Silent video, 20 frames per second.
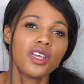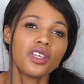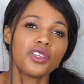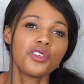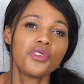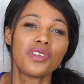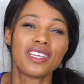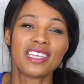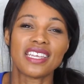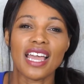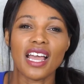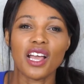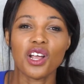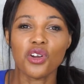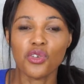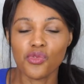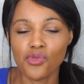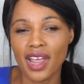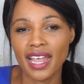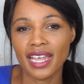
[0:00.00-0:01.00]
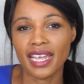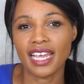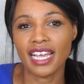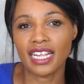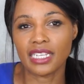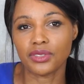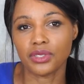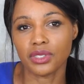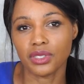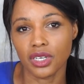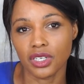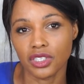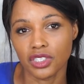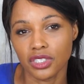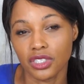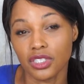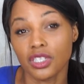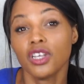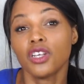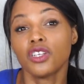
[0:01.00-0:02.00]
You can get a great
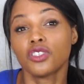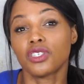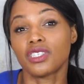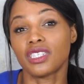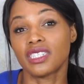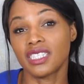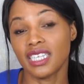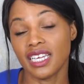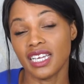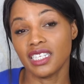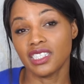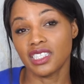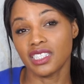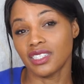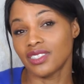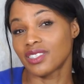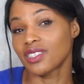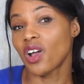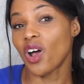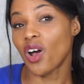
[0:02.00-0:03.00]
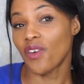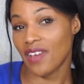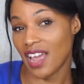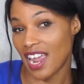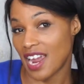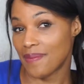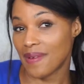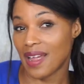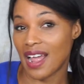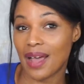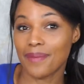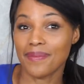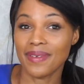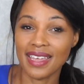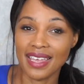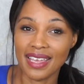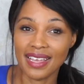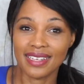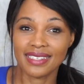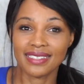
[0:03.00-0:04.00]
introduction to the teachings of Abraham
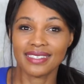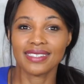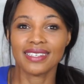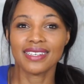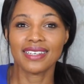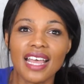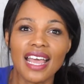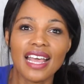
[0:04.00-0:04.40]
Hicks.